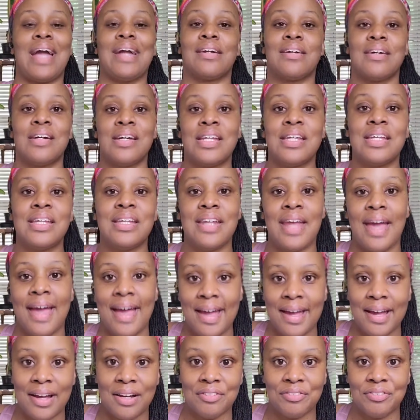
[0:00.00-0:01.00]
cut it in
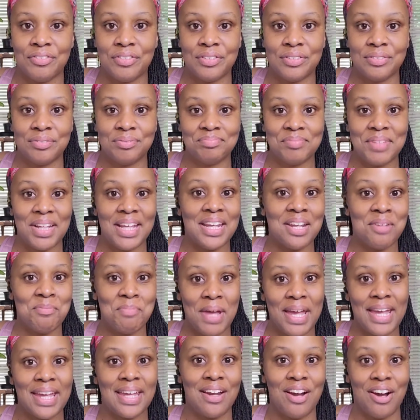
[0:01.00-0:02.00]
half and it
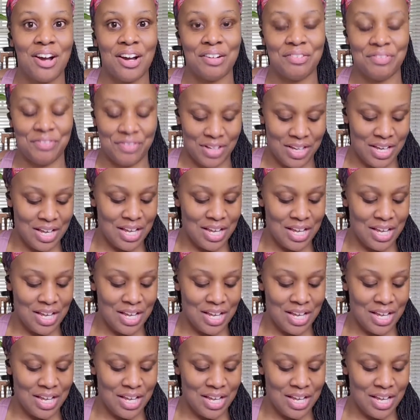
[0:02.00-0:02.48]
paid off.